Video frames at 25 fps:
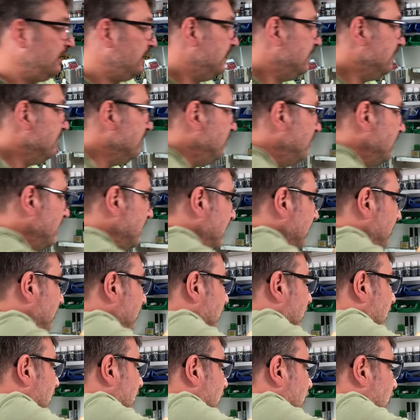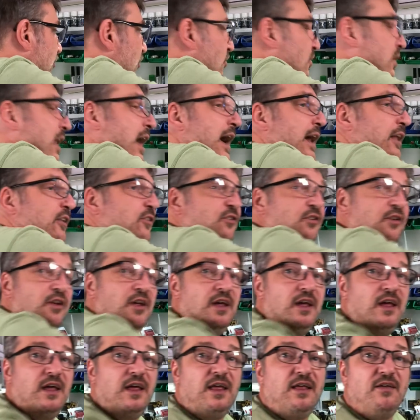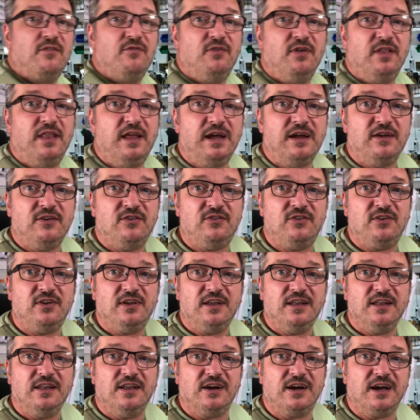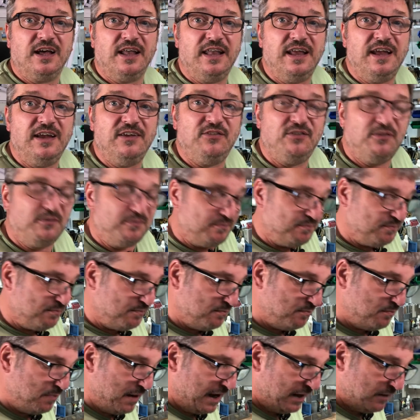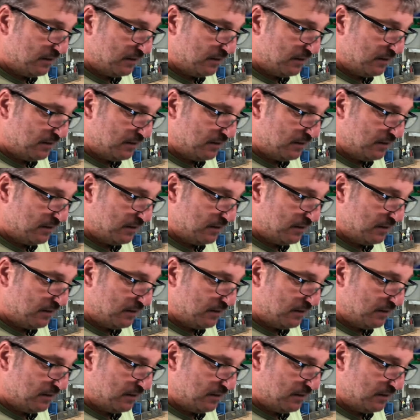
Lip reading: for this 2 lads for this. Look at this bad